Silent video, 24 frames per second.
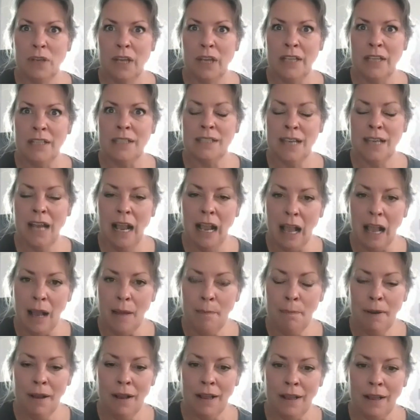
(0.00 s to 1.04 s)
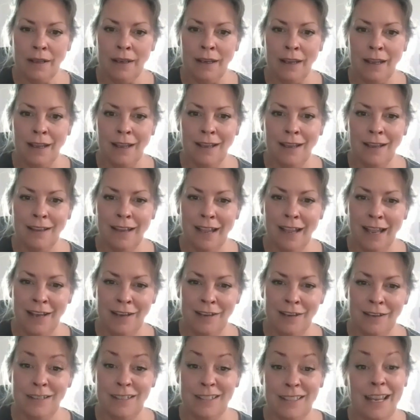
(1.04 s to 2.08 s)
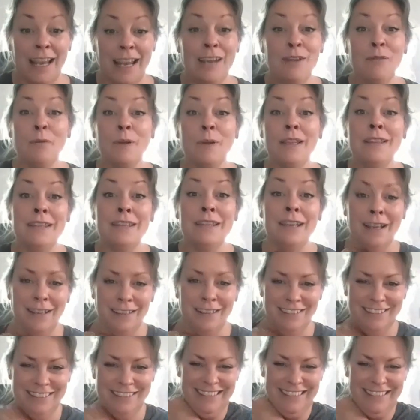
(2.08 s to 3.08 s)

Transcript: It snuck up on you and stayed with you.